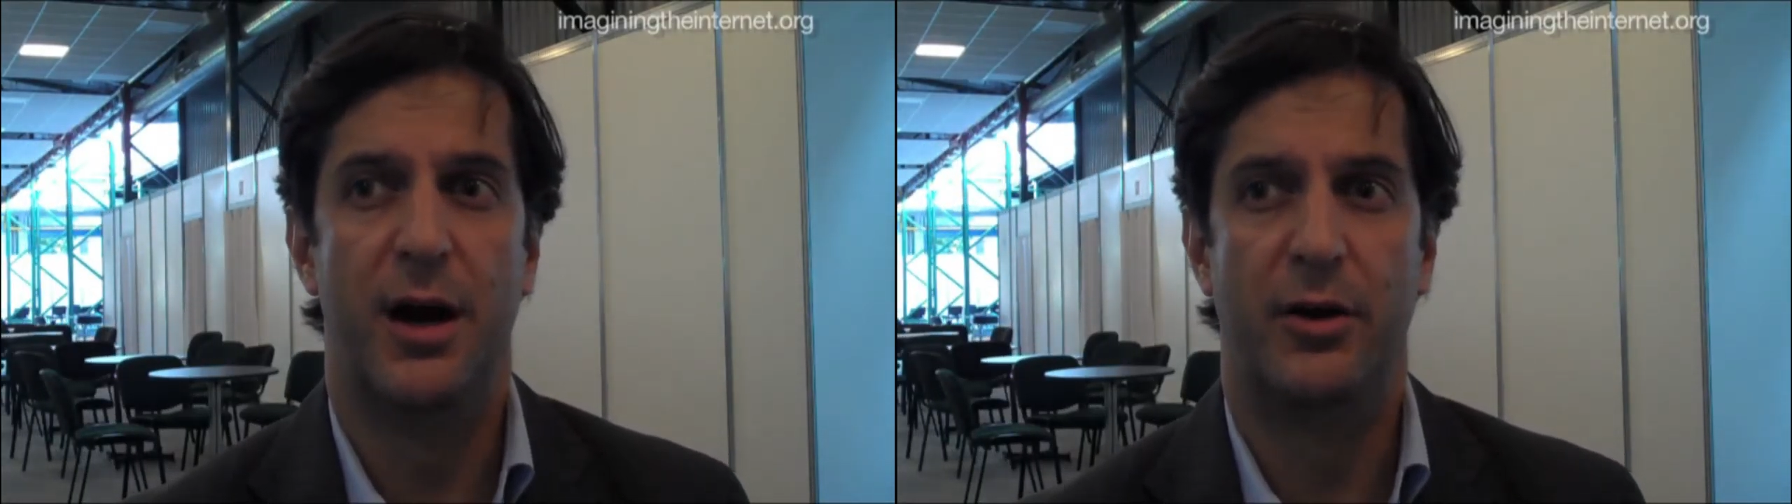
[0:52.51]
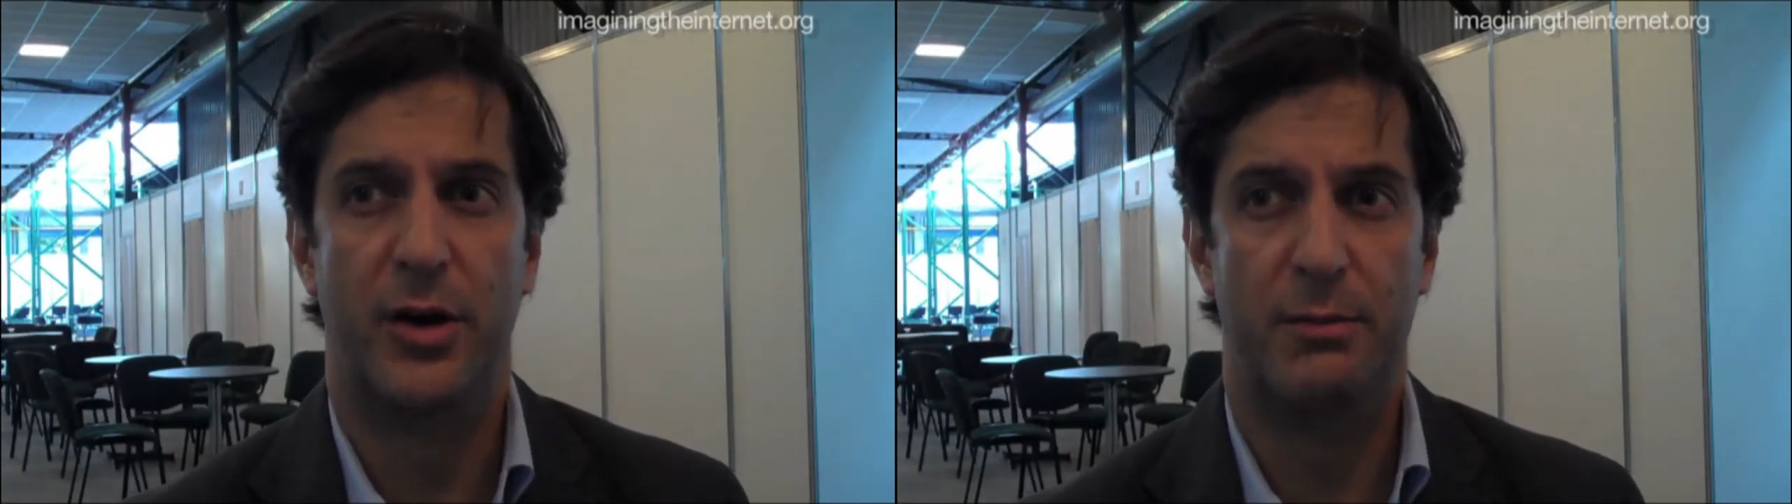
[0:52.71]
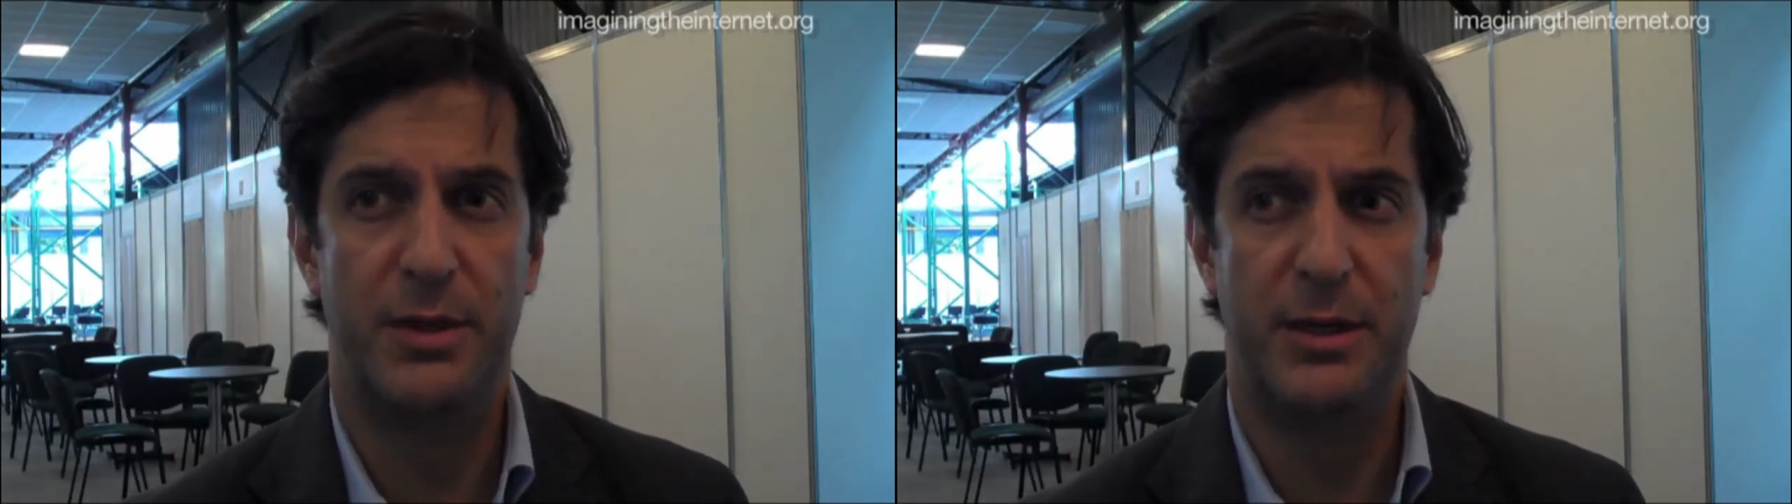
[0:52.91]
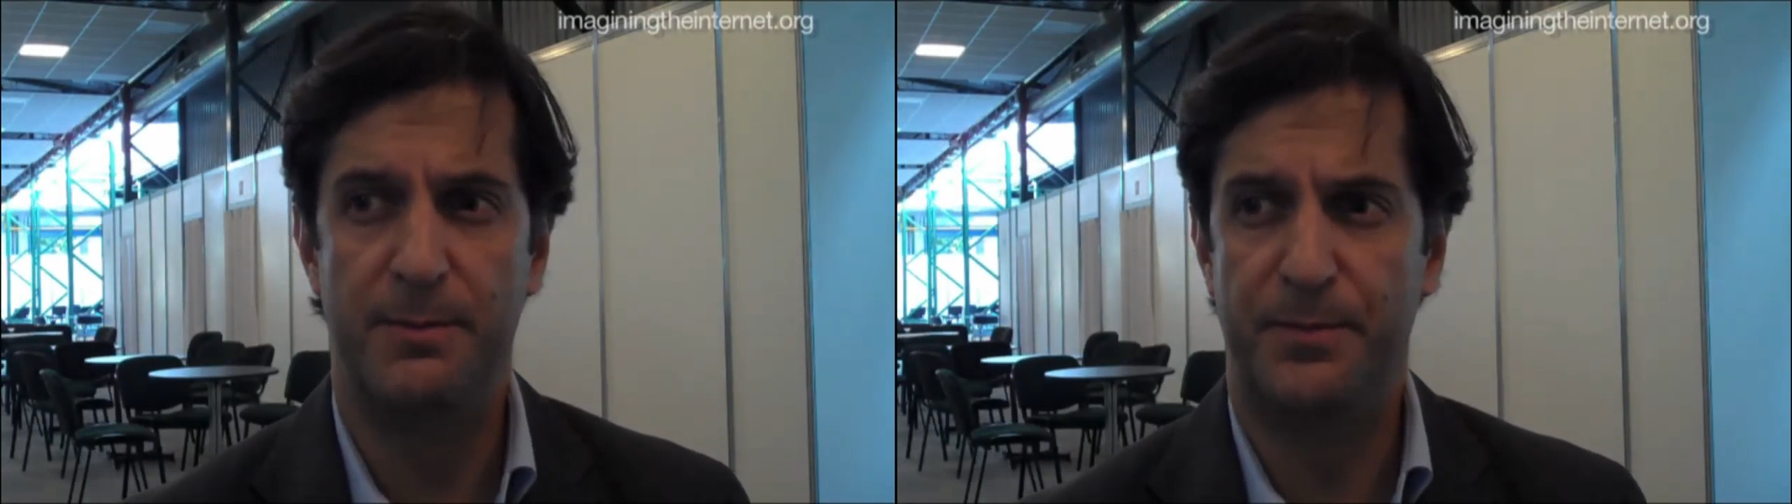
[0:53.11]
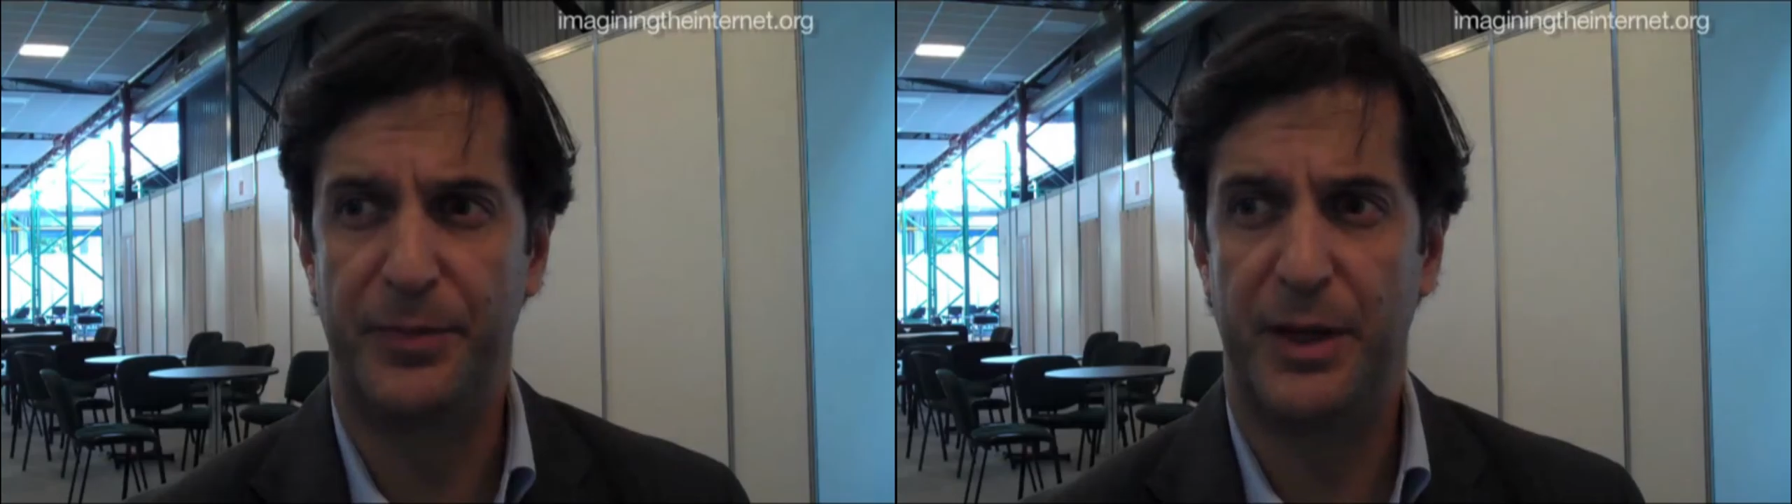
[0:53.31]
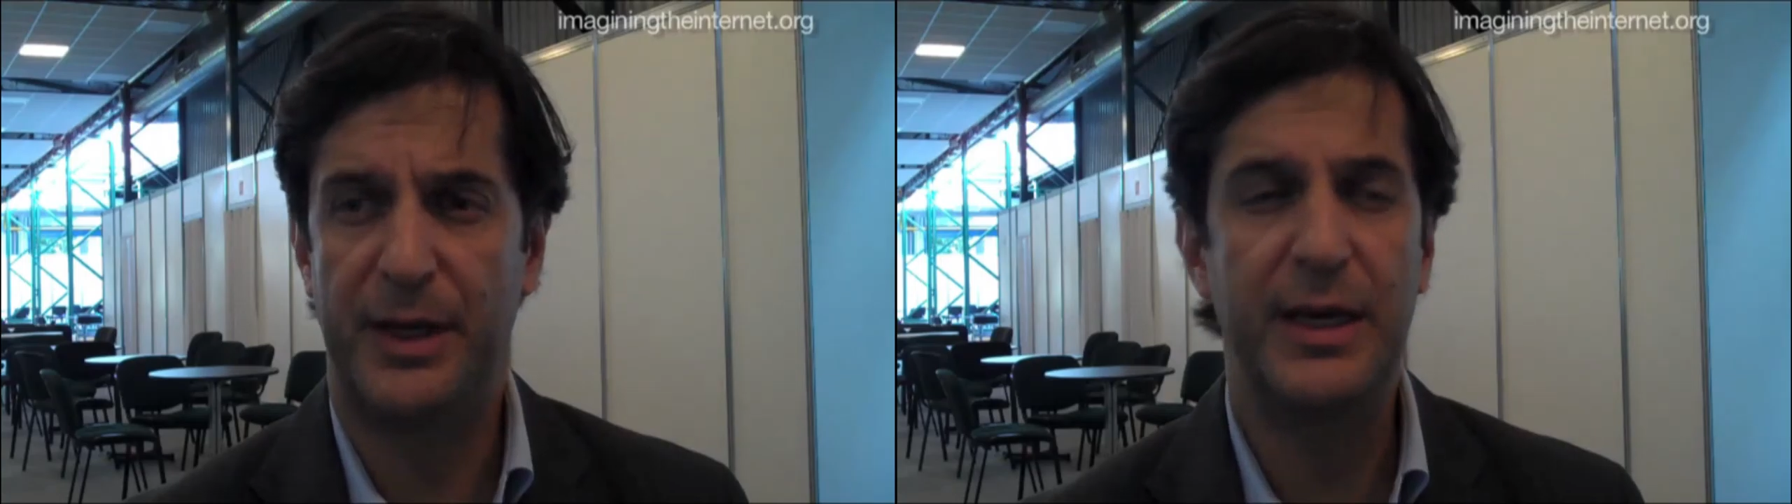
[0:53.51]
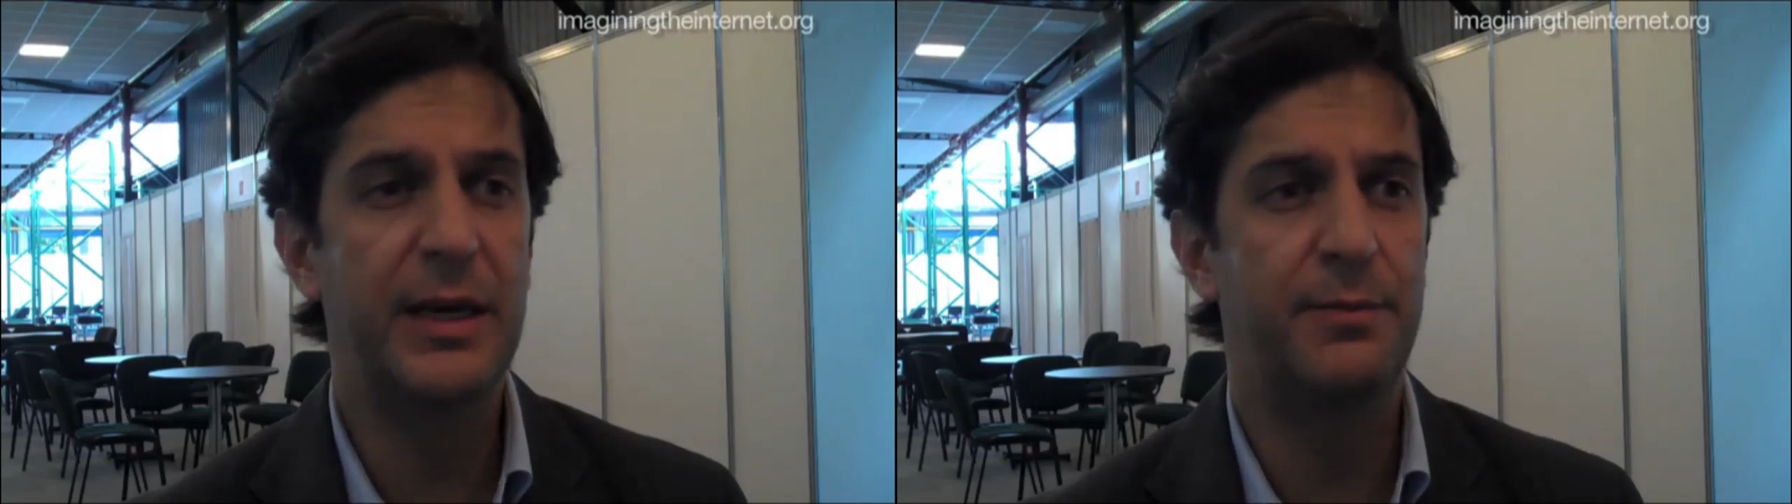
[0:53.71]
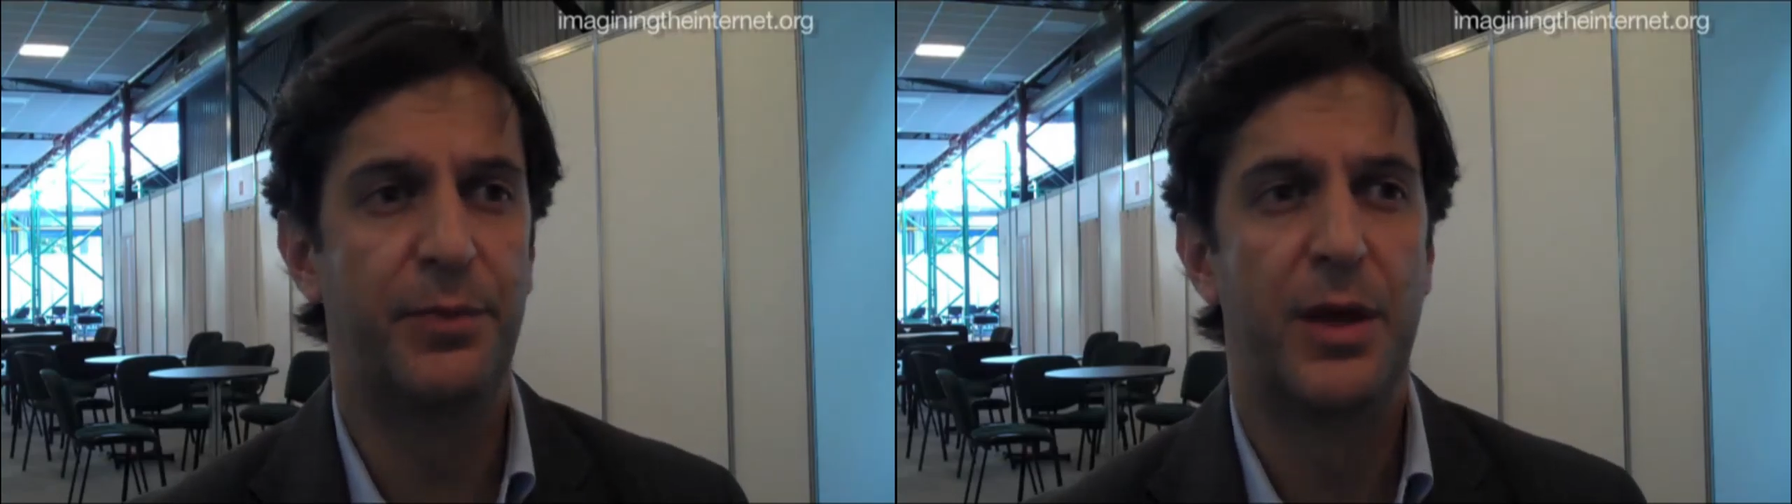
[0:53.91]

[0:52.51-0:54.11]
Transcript: are going to be key